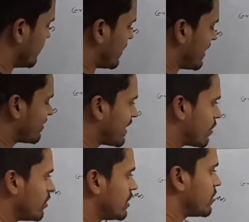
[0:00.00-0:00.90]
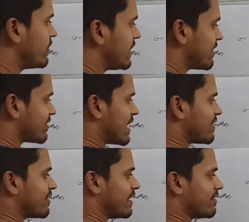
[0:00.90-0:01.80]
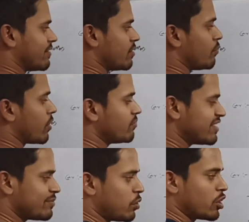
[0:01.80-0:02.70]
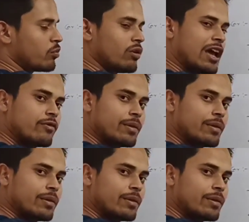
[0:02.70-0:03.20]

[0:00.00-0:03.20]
The SI unit of distance is, from this formula you